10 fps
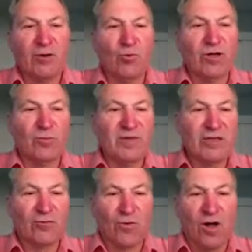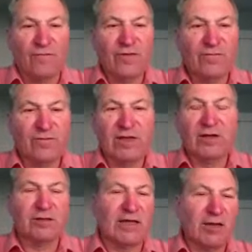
It will be the Rolfing Field.